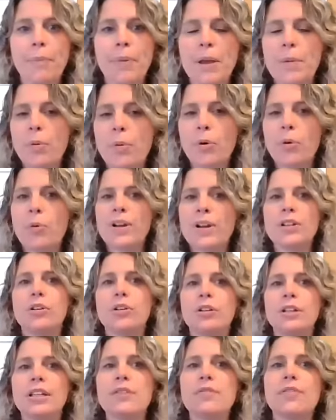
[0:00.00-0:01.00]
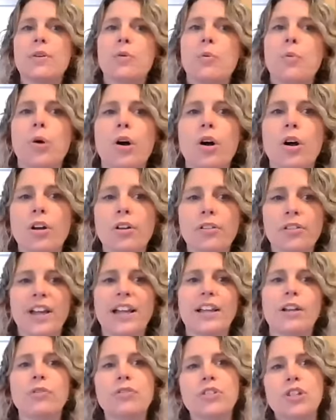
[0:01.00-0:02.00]
People, when you're leaving work,
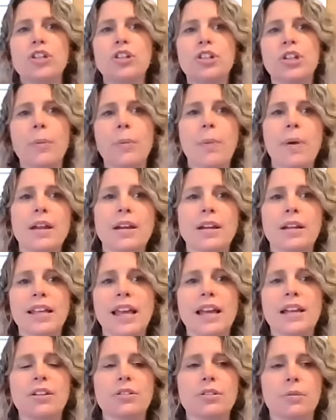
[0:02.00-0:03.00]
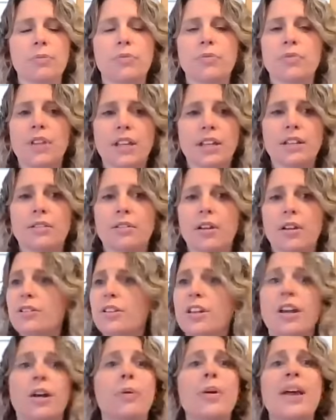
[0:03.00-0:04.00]
they love to chip in and get you something,
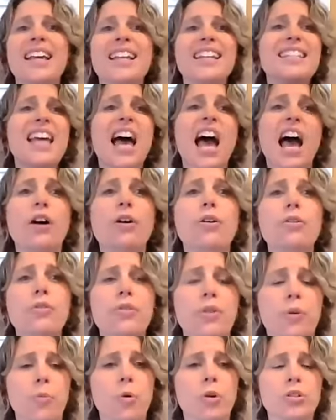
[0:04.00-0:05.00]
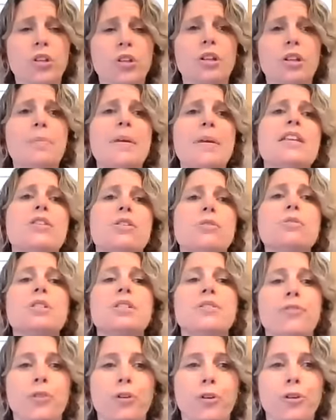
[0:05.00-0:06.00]
you know, tell them what's going to be
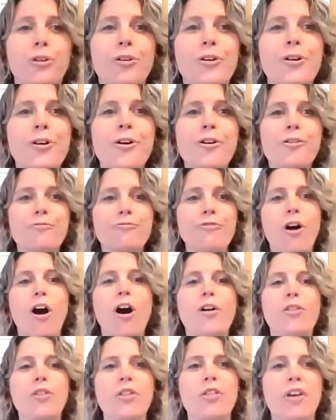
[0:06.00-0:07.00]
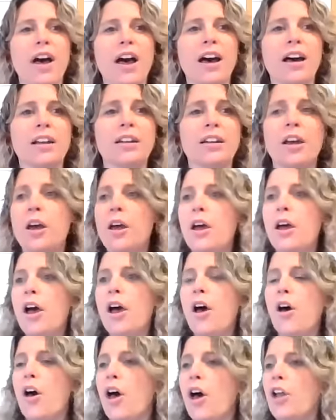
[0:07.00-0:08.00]
useful rather than
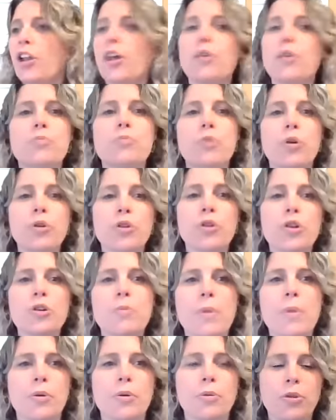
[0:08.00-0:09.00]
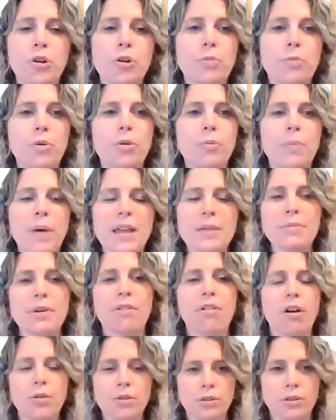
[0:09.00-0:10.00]
a load more newborn baby
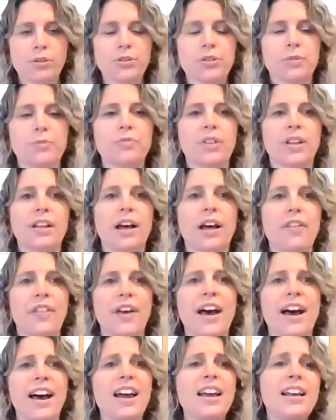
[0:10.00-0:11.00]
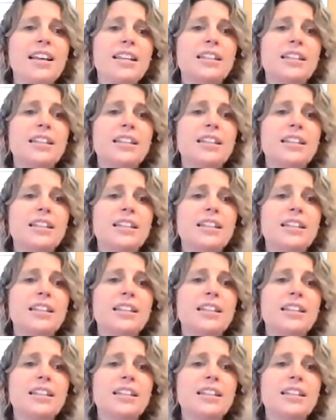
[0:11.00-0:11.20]
grows or something like that.